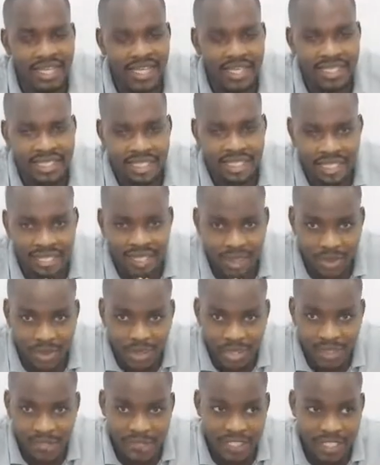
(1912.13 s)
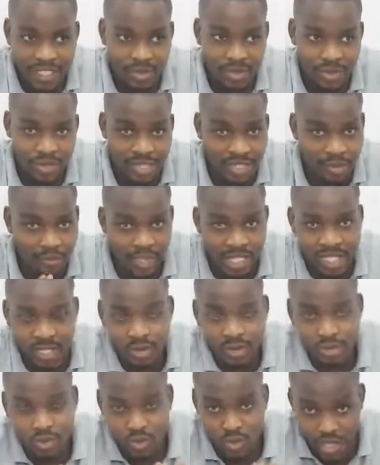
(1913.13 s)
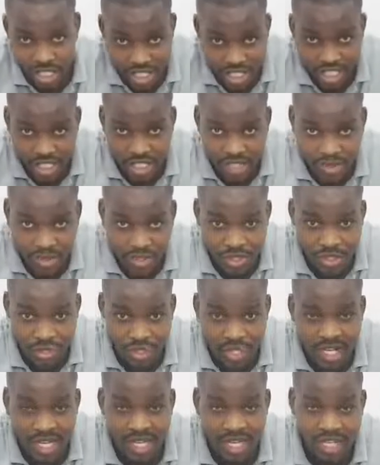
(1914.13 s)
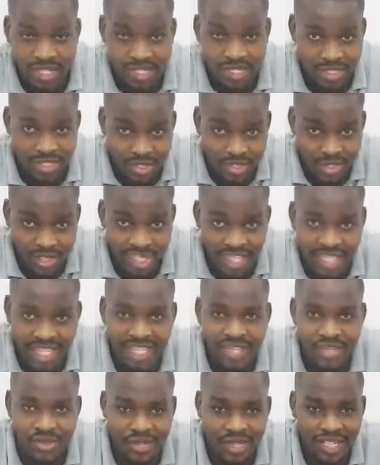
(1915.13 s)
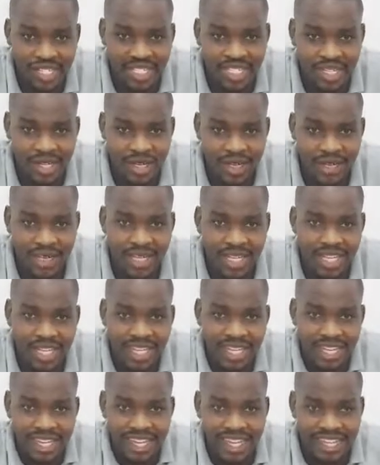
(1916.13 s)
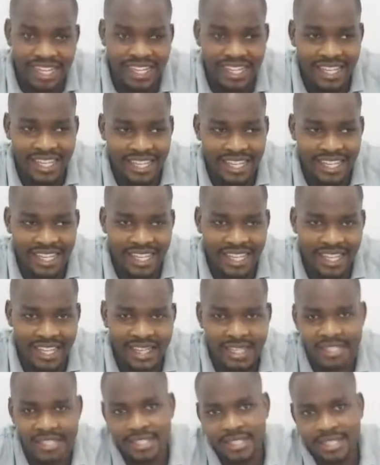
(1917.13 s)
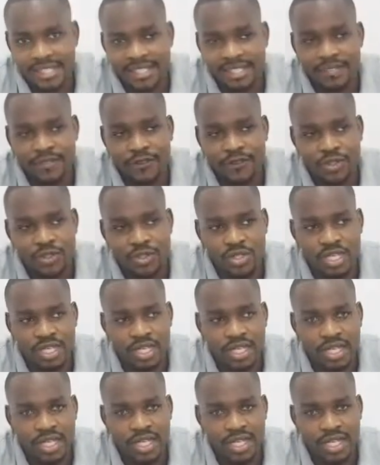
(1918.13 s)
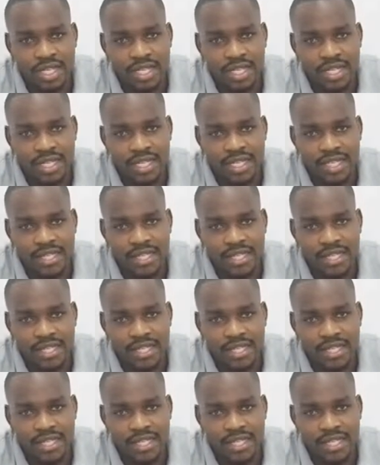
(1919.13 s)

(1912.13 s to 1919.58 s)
and good afternoon, depending on which country you are today and right now. I think that's it for today, and